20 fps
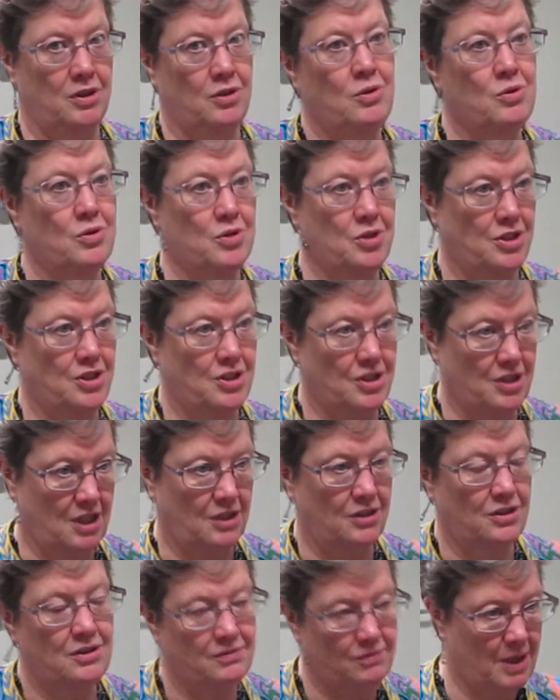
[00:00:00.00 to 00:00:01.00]
courses
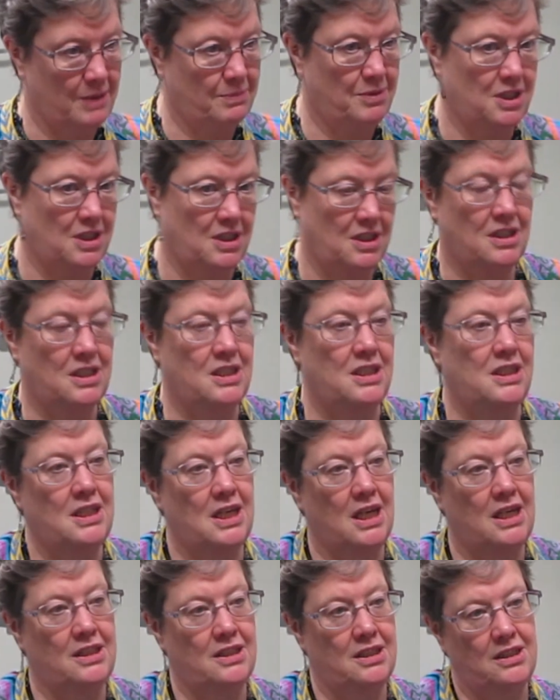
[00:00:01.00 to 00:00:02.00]
out of WebCT
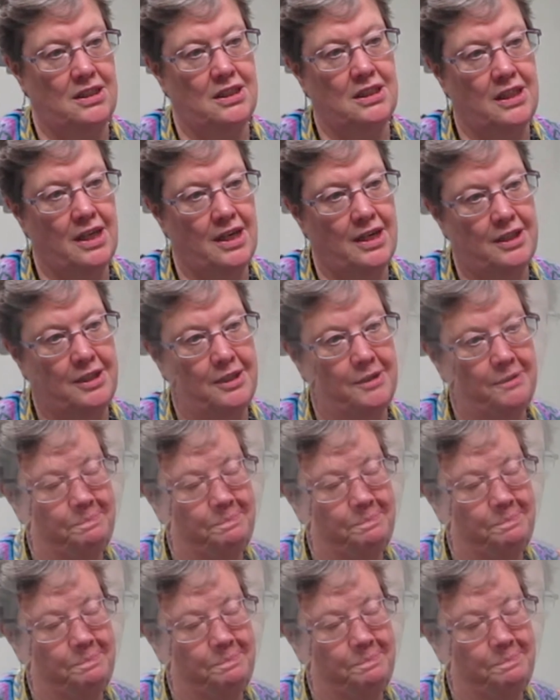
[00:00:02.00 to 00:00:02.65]
and into Learn.